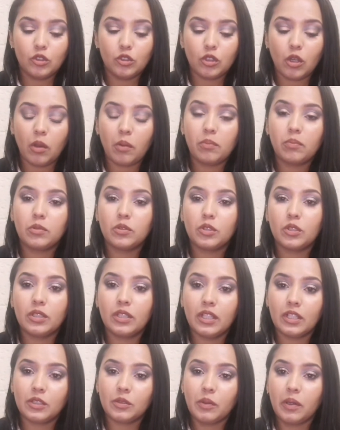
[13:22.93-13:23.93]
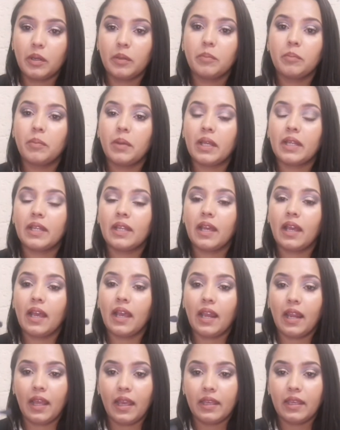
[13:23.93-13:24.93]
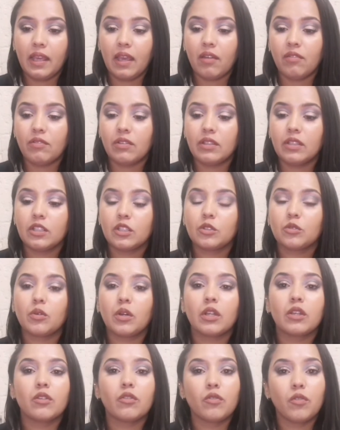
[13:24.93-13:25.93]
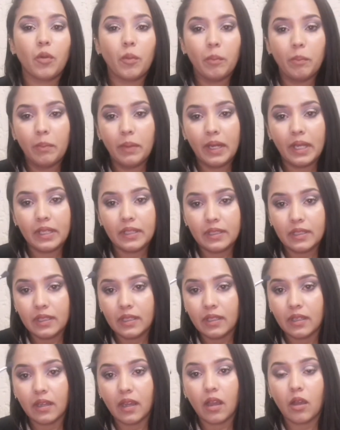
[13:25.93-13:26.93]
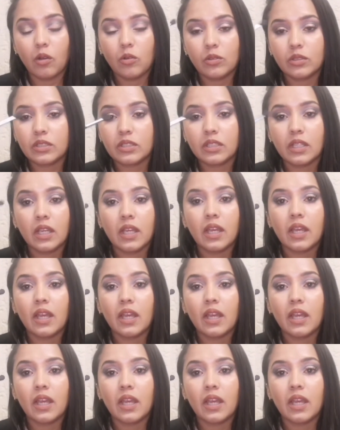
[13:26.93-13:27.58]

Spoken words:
job to this one, but I like having this one for blending out